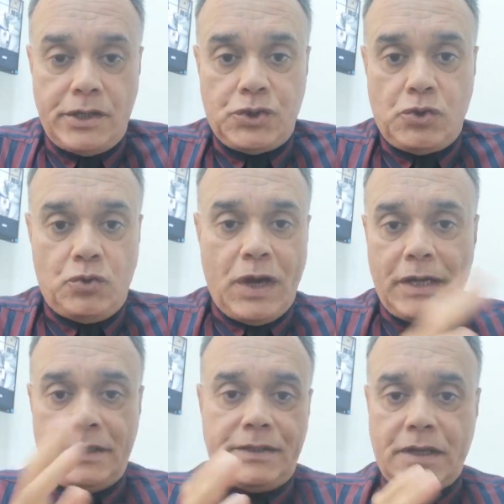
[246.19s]
So
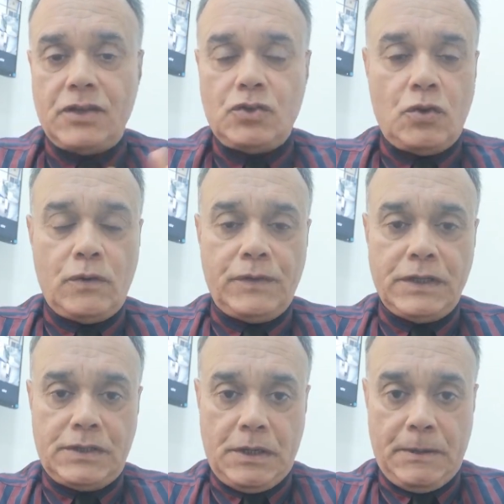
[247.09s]
I discussed all of
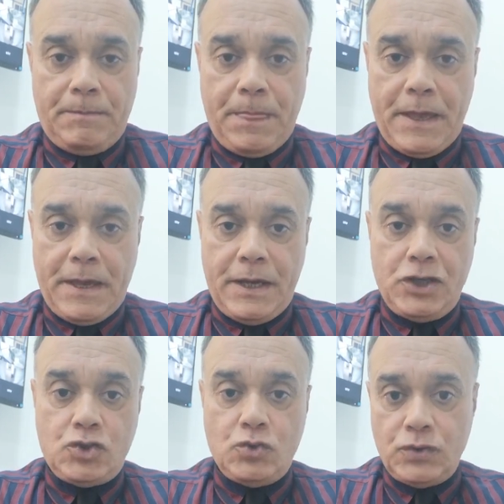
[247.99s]
these
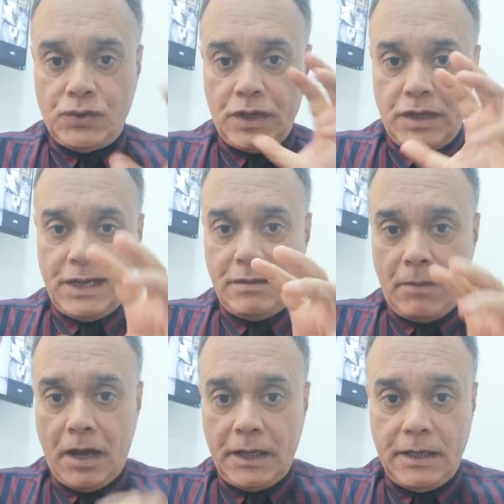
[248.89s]
issues in
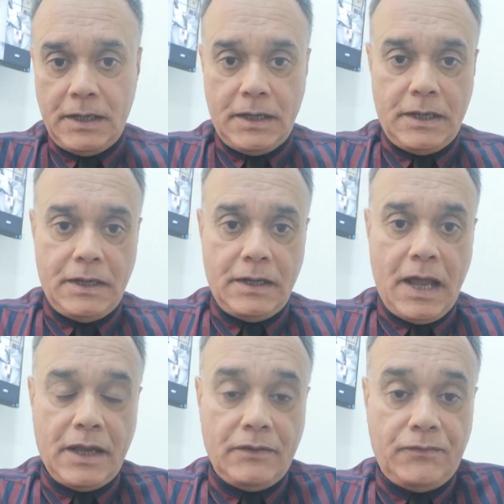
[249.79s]
my
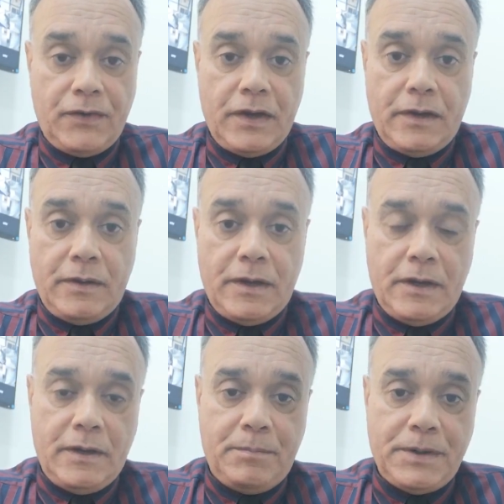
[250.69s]
live
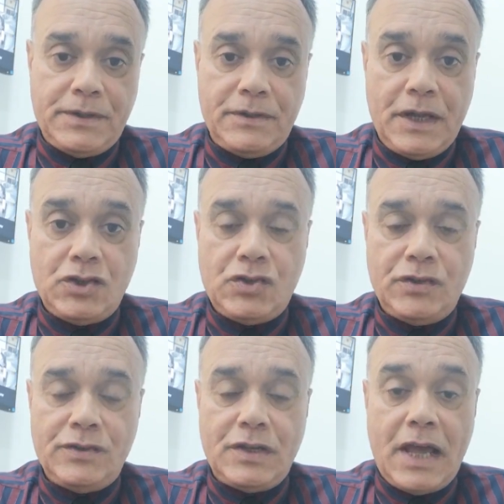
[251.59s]

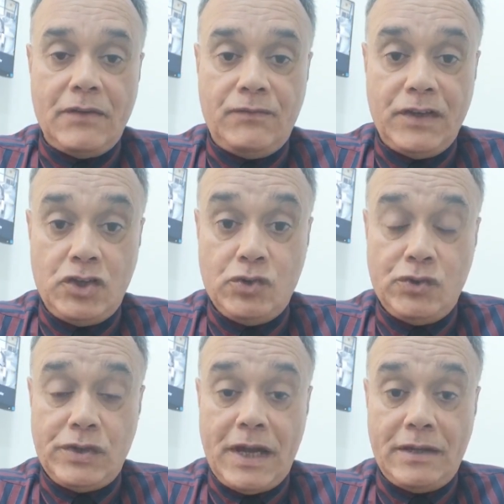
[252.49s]
presentations, live
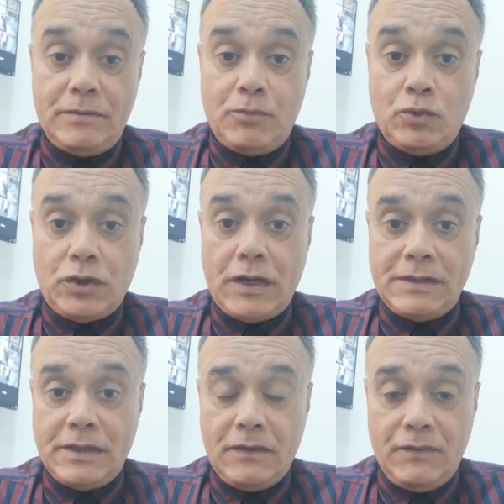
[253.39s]
videos and
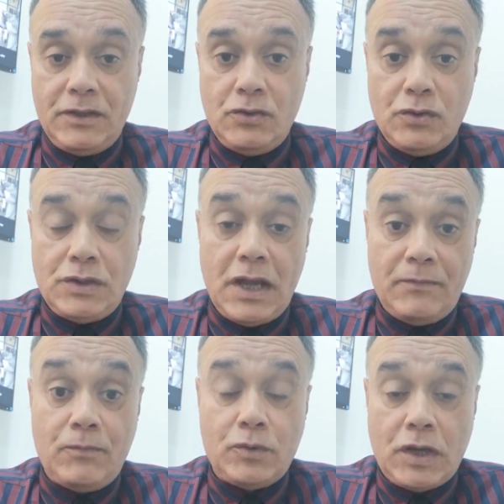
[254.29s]
broadcasting videos,
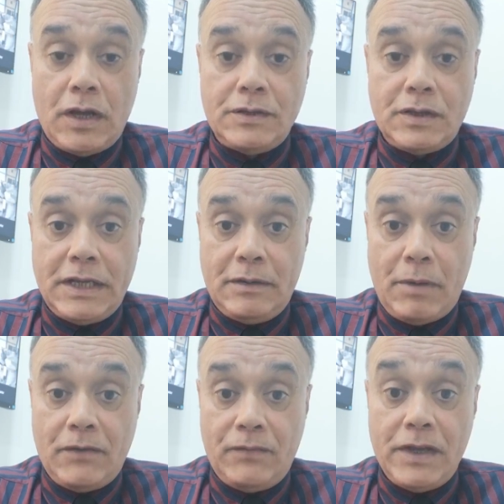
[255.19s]
live broadcasts in
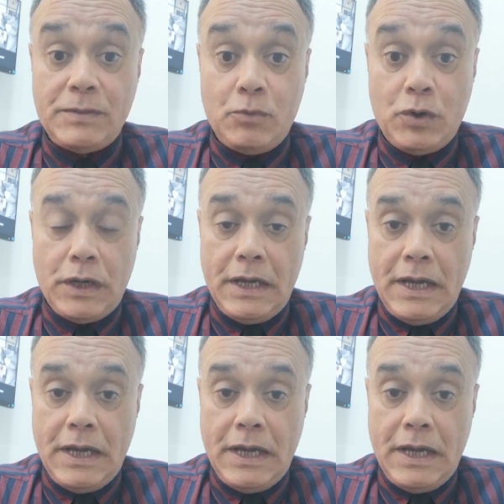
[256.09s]
my Facebook